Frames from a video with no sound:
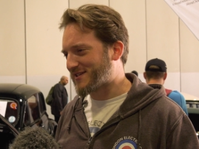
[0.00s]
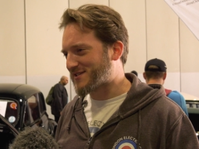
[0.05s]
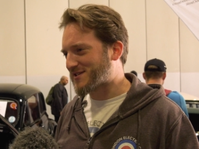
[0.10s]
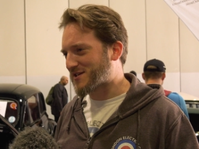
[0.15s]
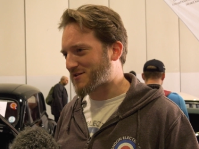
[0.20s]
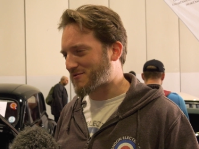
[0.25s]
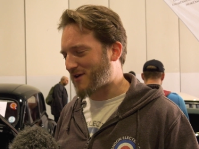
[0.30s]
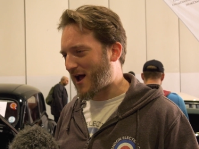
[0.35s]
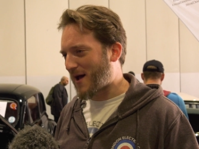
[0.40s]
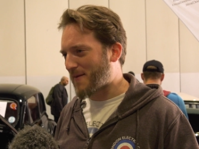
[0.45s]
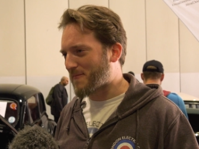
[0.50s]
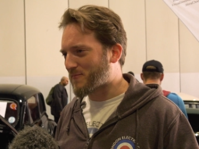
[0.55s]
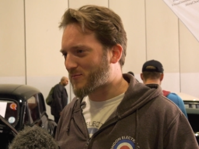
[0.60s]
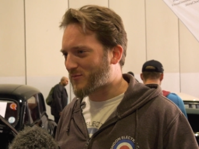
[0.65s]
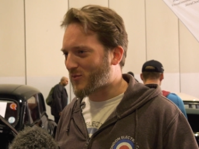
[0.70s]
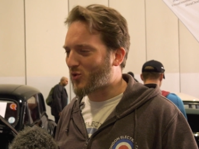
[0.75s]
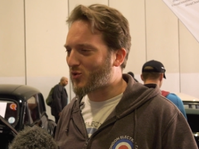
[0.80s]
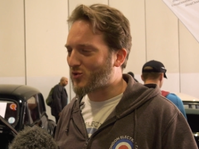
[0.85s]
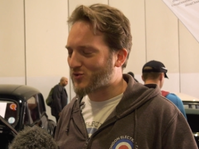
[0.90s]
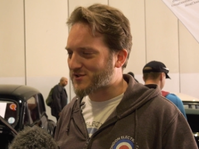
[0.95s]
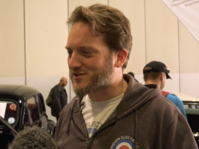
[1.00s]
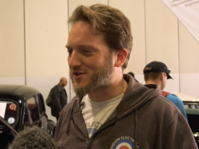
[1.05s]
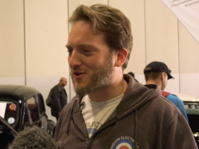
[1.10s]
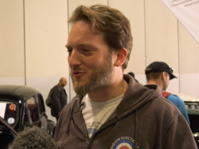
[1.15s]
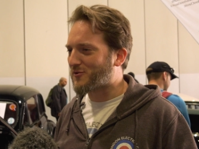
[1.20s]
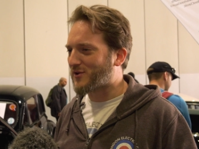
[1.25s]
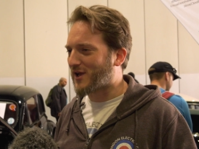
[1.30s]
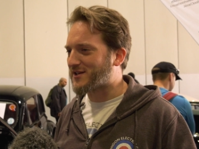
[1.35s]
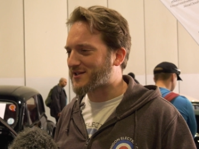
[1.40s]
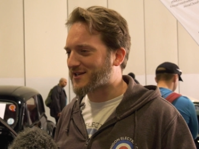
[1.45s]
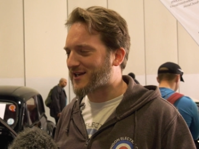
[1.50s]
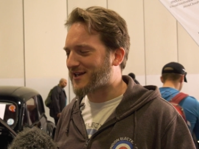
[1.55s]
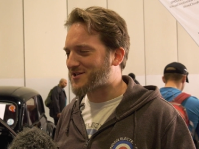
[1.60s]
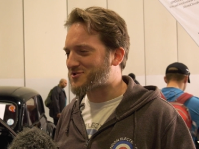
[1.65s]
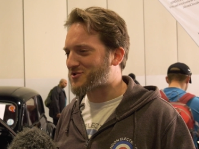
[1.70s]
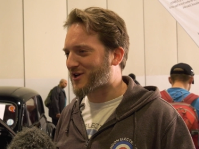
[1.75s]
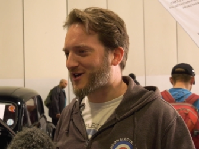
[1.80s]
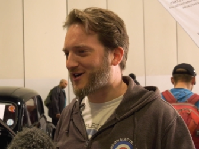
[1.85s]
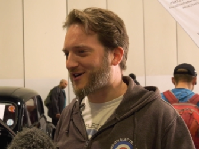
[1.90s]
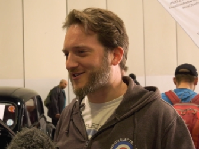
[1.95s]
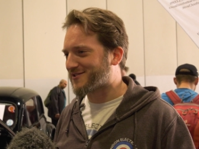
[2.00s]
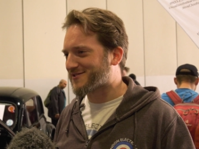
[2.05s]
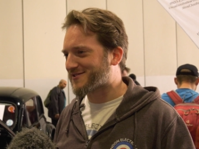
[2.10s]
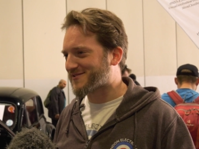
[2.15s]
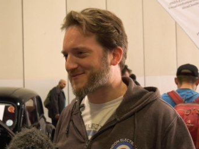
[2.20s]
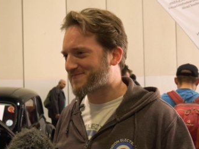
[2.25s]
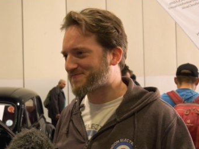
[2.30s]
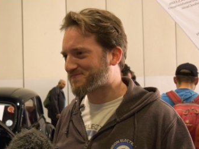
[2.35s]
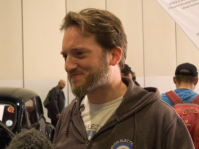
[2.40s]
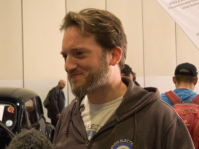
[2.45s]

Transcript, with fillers: Instagram, also London Electric Cars.